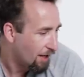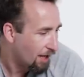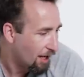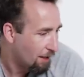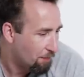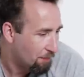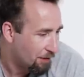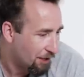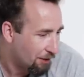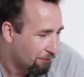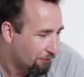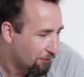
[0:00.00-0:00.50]

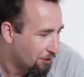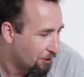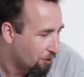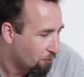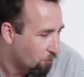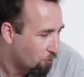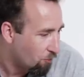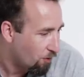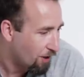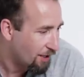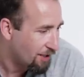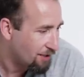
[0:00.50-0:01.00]

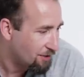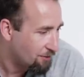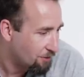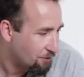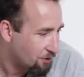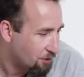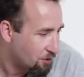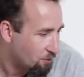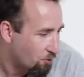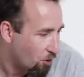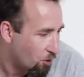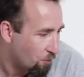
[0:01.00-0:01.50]
PlayerUnknown, why
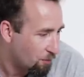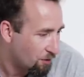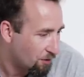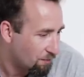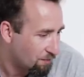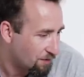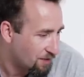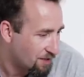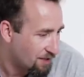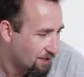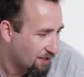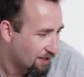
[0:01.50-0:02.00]
don't you open
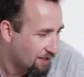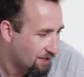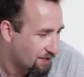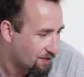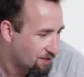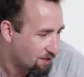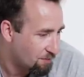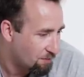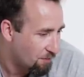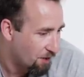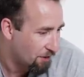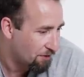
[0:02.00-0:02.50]
up the
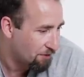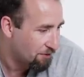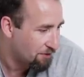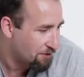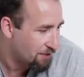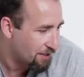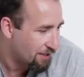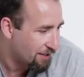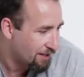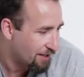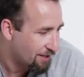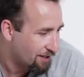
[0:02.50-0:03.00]
skins to
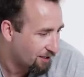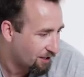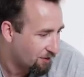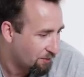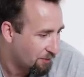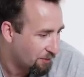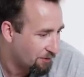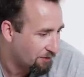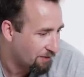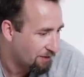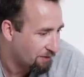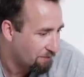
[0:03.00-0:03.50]
modders and let the
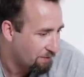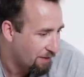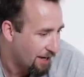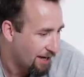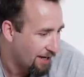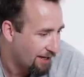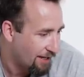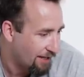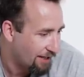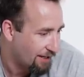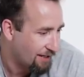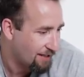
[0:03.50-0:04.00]
community
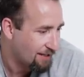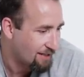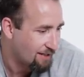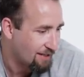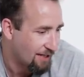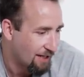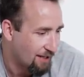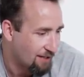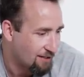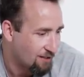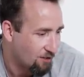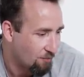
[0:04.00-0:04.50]
make and
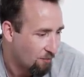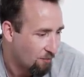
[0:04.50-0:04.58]
sell